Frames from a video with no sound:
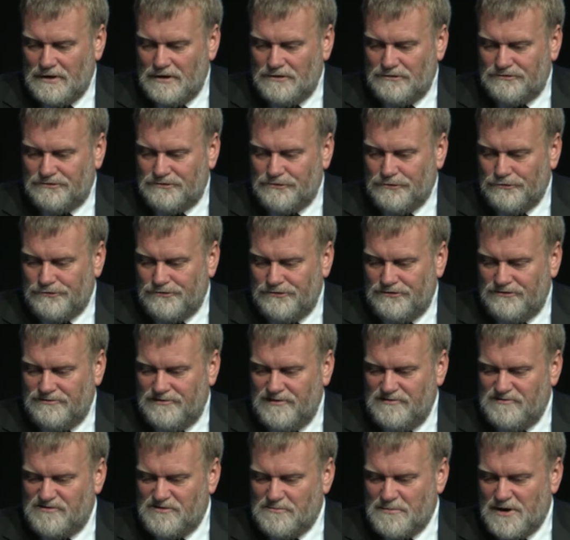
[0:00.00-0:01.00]
sources of
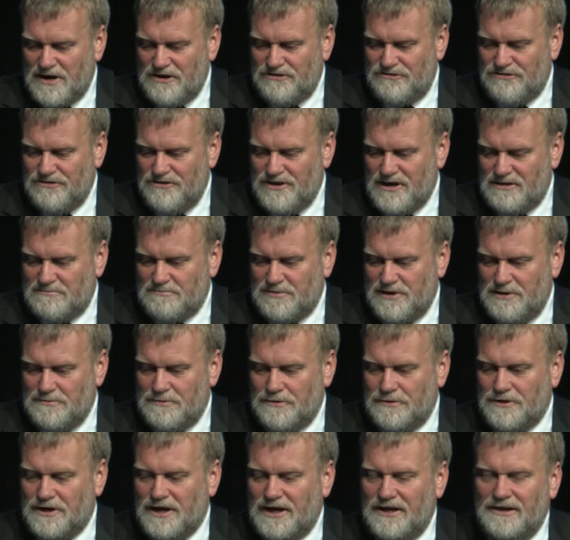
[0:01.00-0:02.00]
information that people
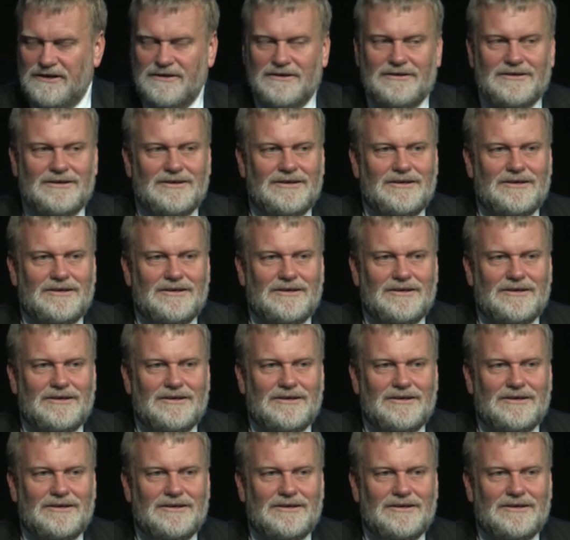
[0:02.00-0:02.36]
can